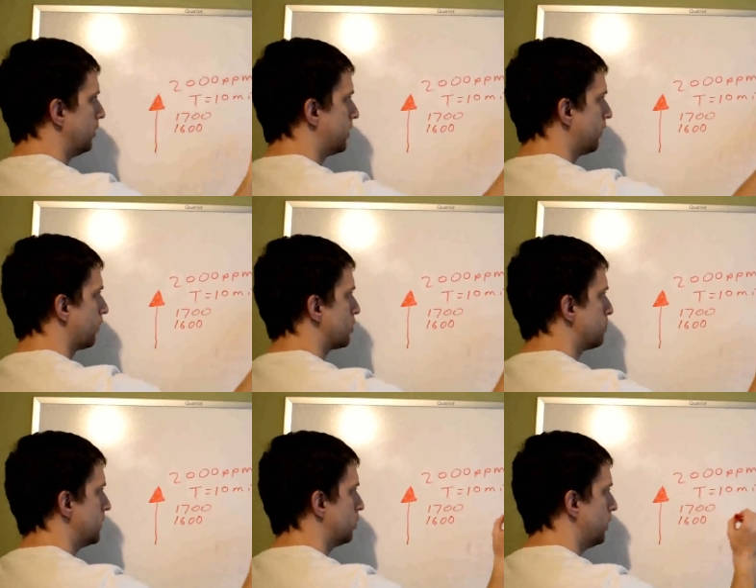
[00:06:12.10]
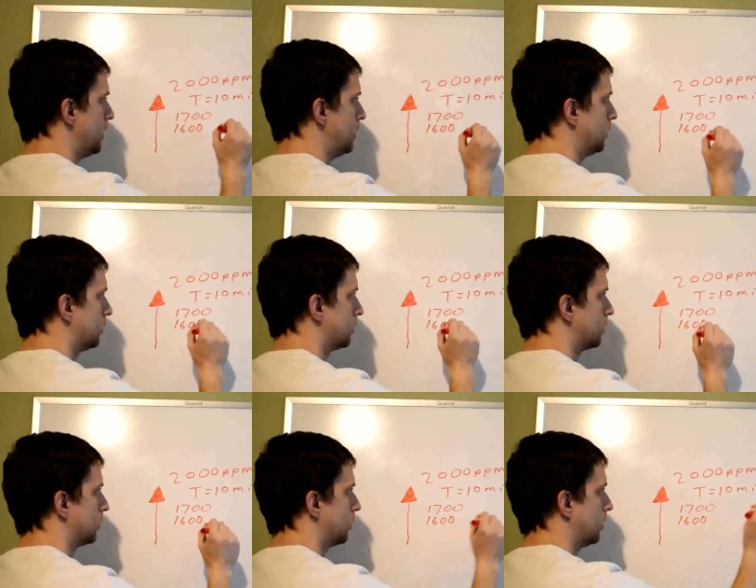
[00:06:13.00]
The difference between
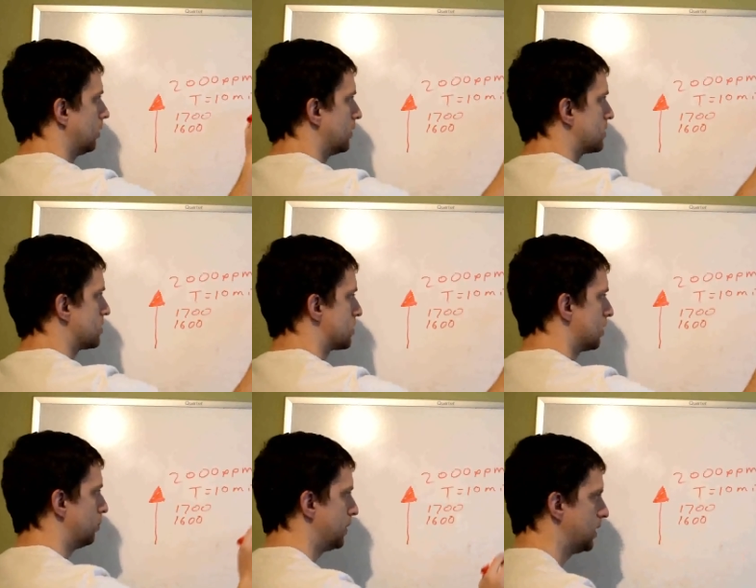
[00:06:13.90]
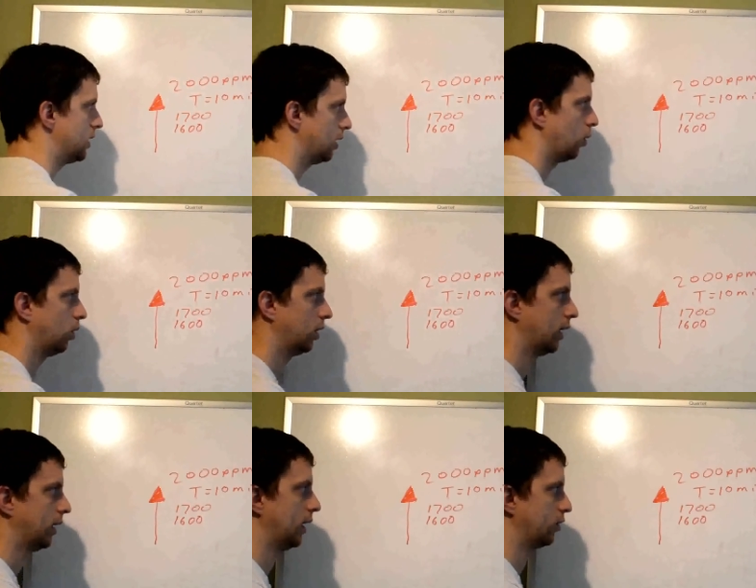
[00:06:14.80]
this is going to be
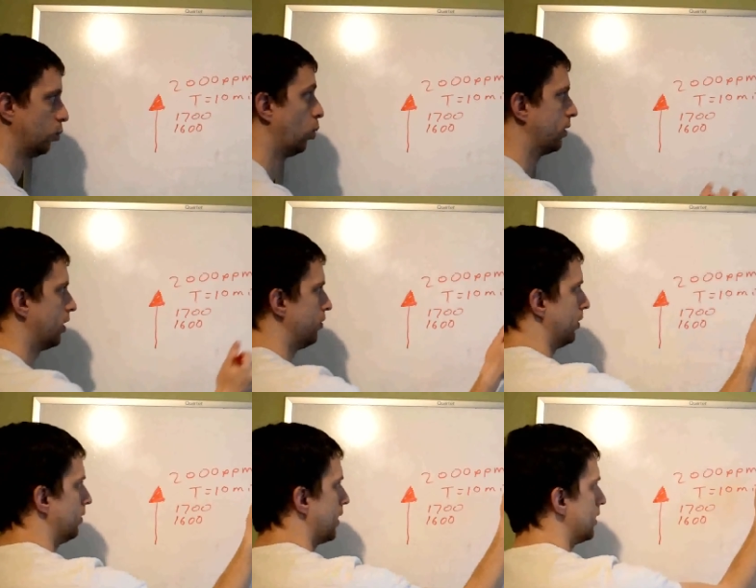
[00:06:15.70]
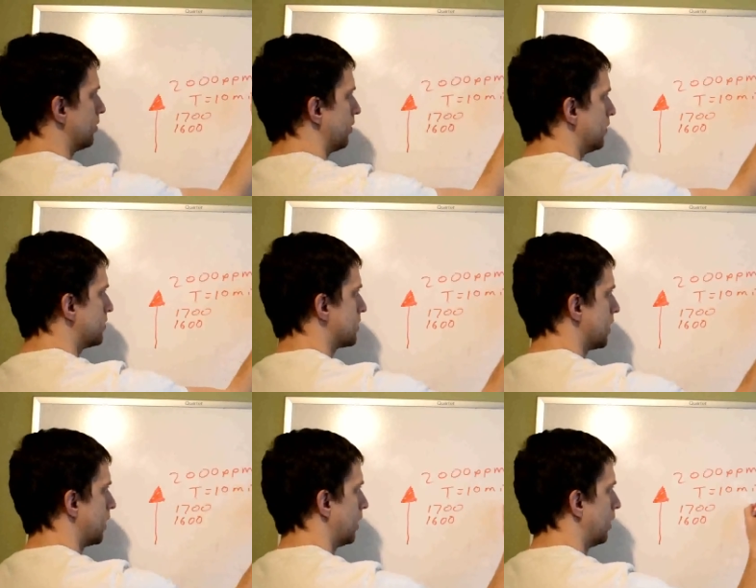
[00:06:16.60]
actually 100, right? So
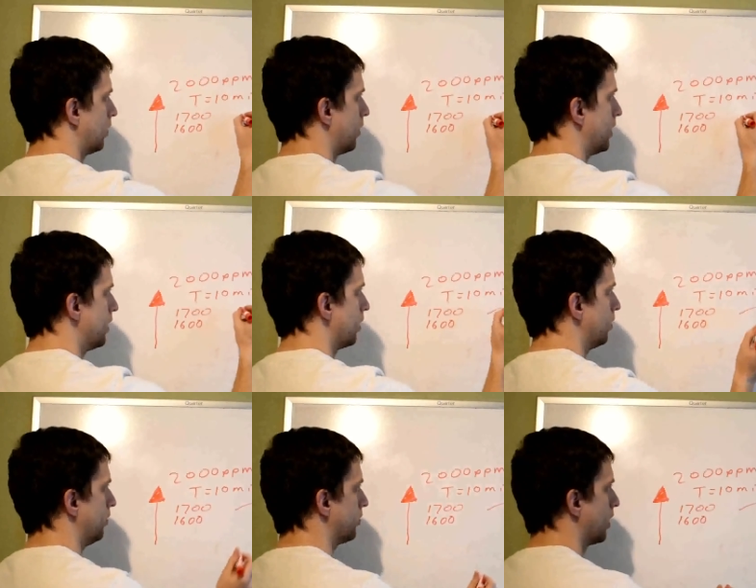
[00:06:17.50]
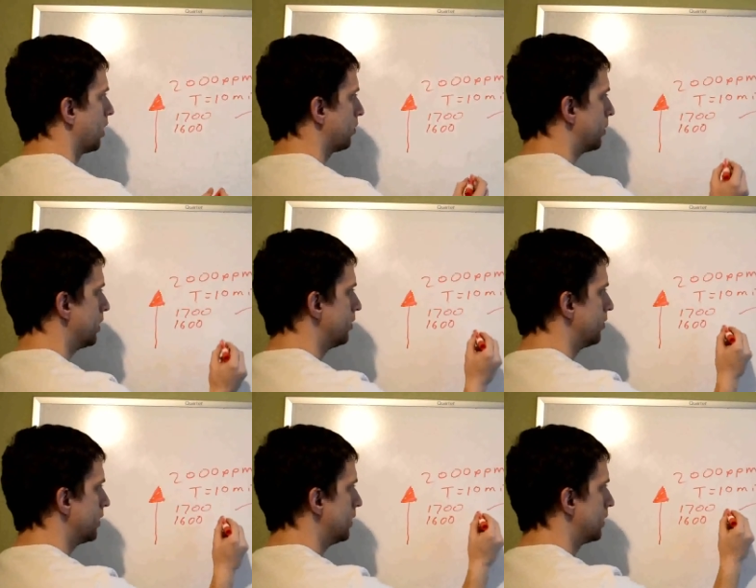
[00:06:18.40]
this right here is
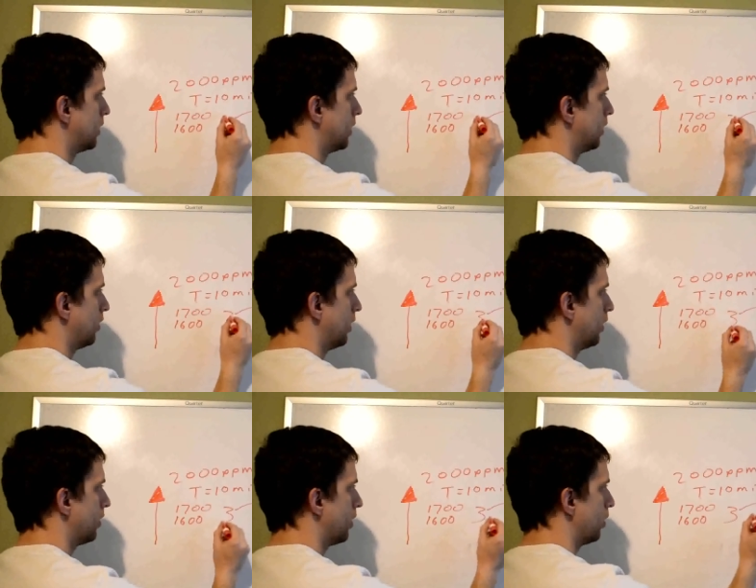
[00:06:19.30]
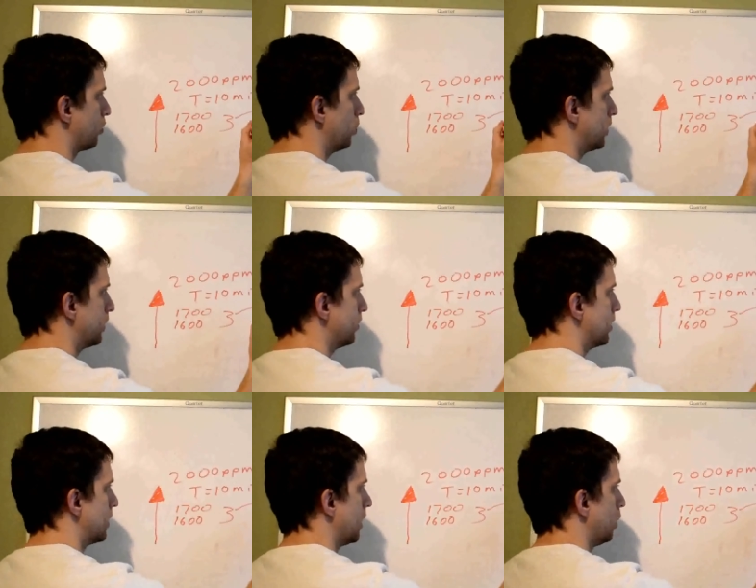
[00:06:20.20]
300. Here to here it's
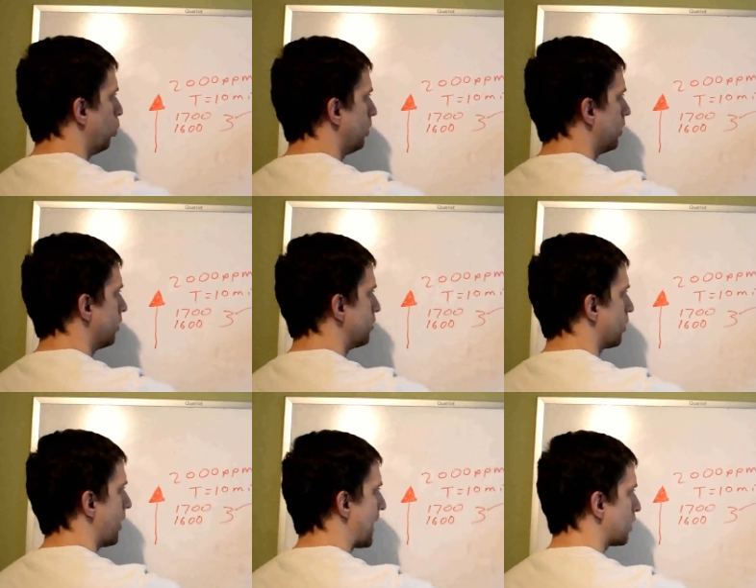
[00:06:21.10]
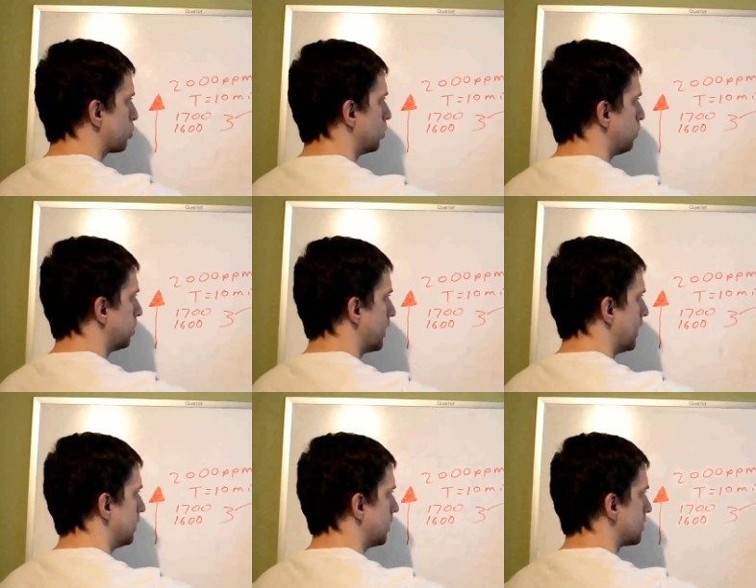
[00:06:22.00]
100. 100 is our actual
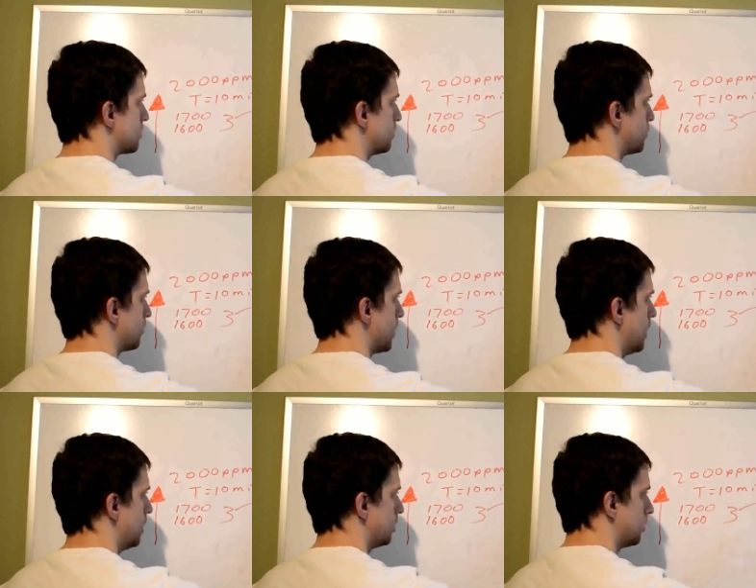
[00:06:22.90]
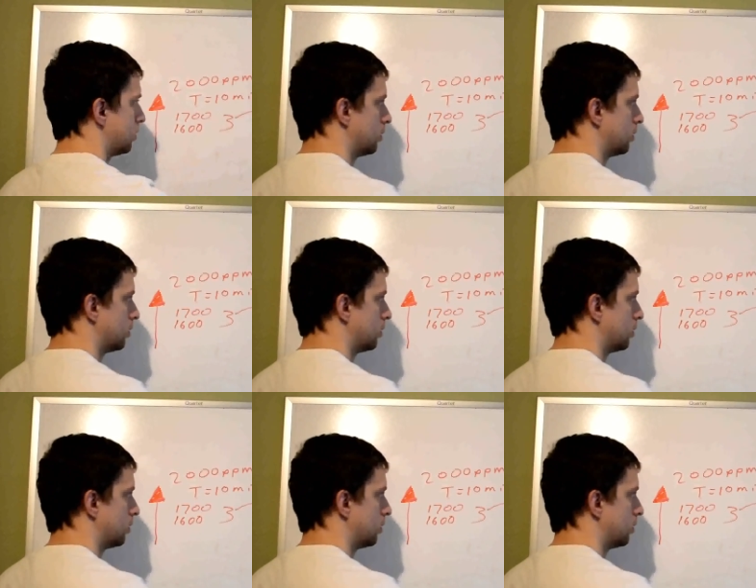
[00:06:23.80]
plant consumption rate.